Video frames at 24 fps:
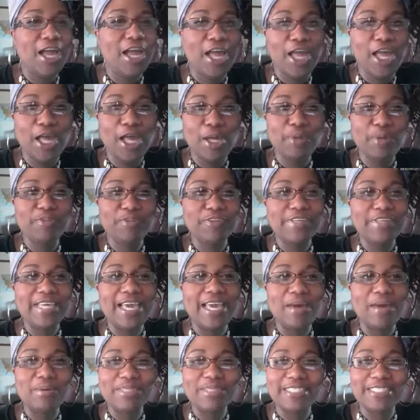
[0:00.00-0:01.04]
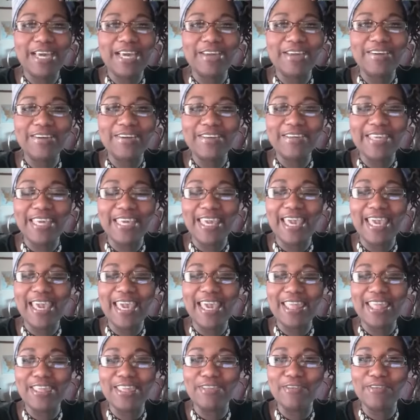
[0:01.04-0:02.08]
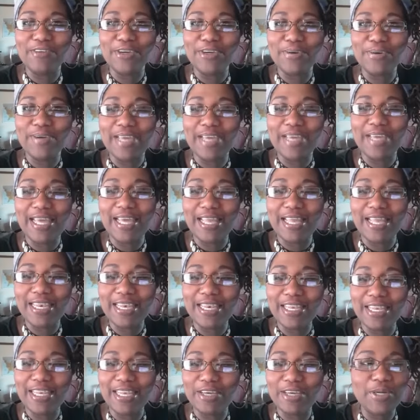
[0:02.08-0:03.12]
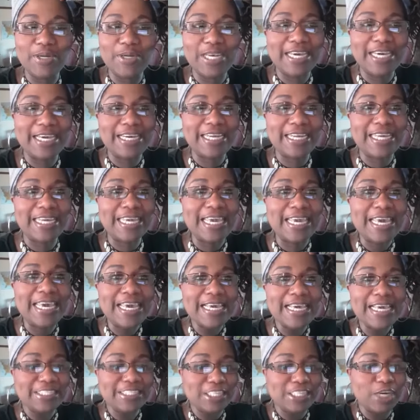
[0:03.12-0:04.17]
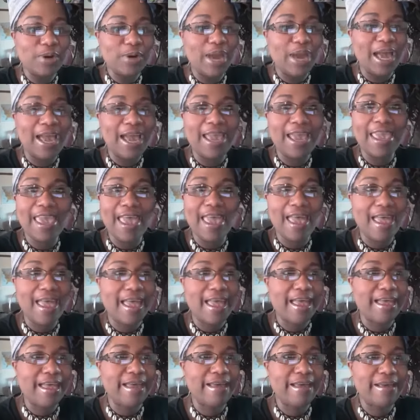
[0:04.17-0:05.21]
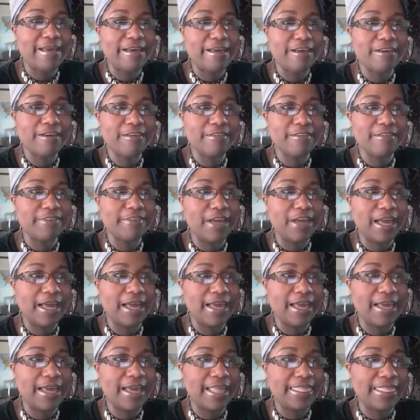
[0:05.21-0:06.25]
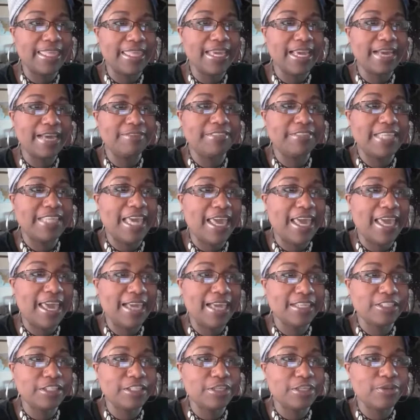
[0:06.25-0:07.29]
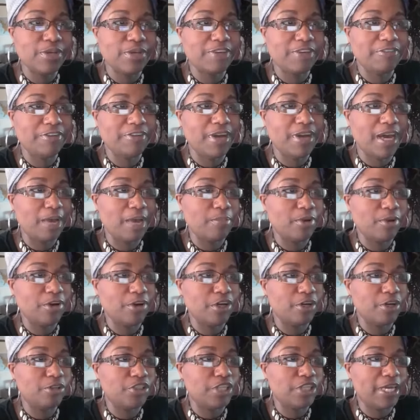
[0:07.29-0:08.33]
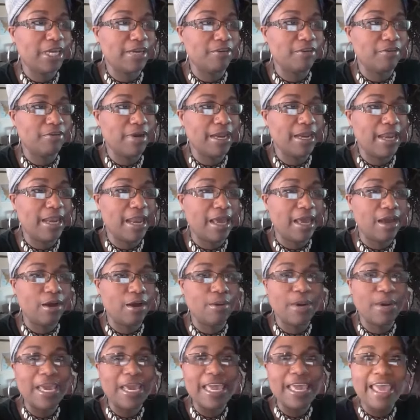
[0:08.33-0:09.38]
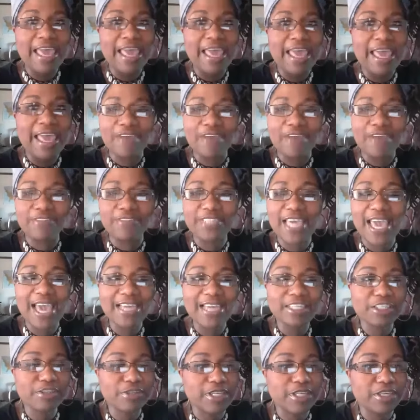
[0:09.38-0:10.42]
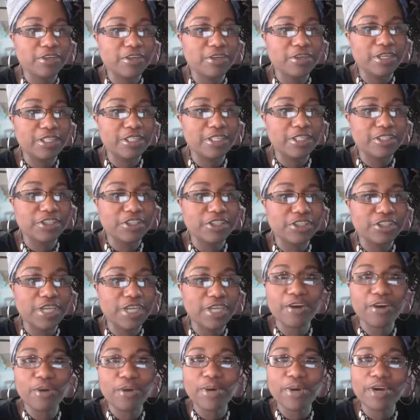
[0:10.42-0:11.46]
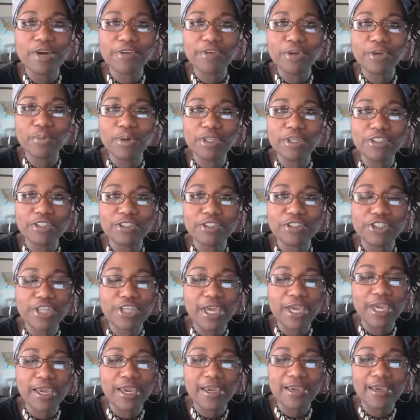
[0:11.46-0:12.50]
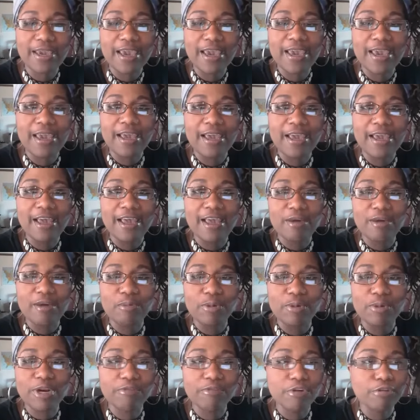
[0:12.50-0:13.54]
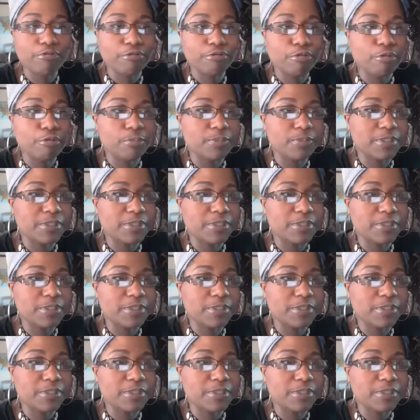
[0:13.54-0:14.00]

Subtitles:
hopefully I will sound okay through it. Hello, Noelani. So I think I've tagged you. If not, I'm going to go check right now. If I've tagged you, then you can share it wherever you want to, Shay, whatever groups.